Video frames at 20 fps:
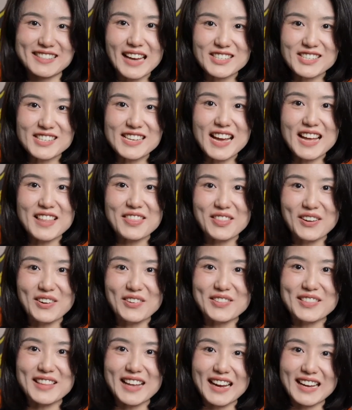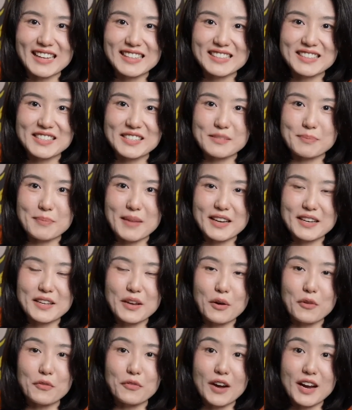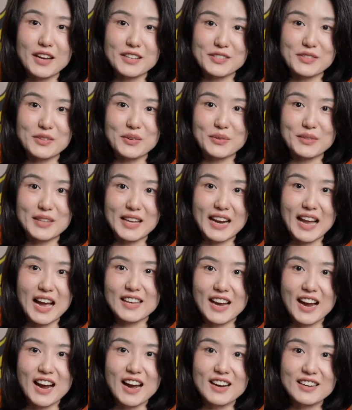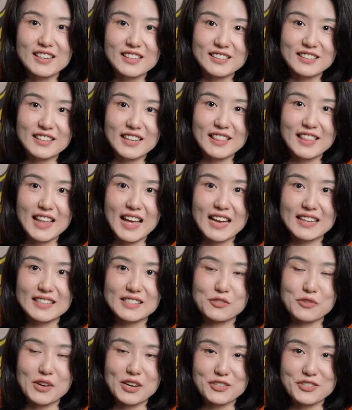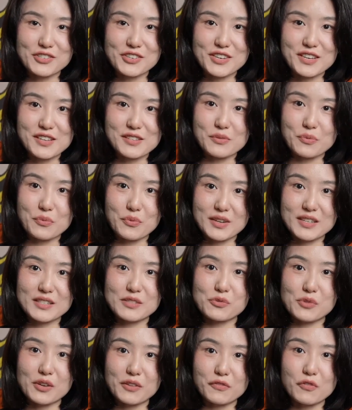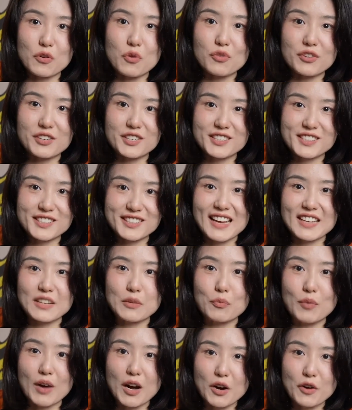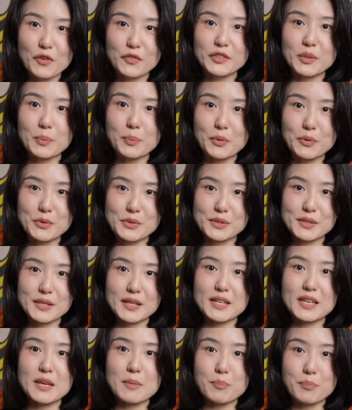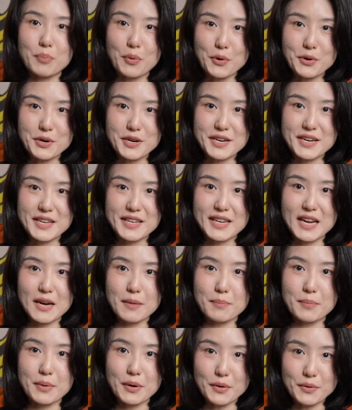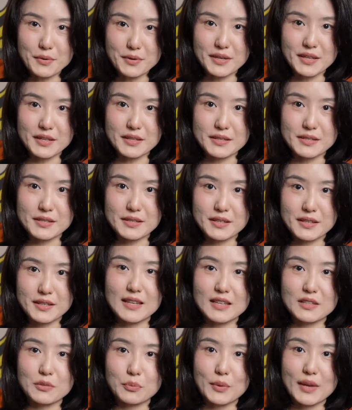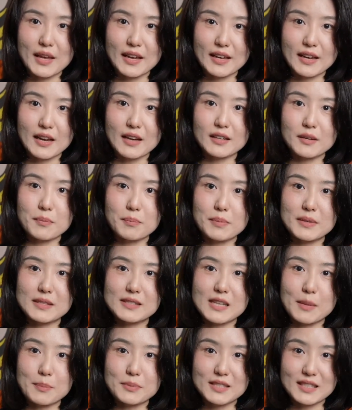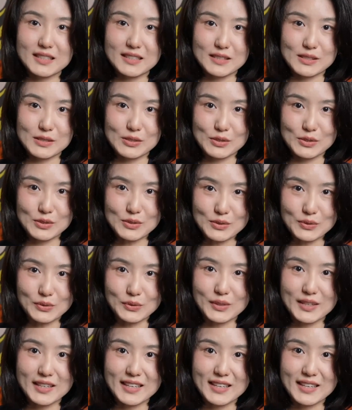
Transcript: Actually, I know that many of us know that in Hong Kong, the tax structure is really straightforward. And one of the most important components that we're gonna be subject to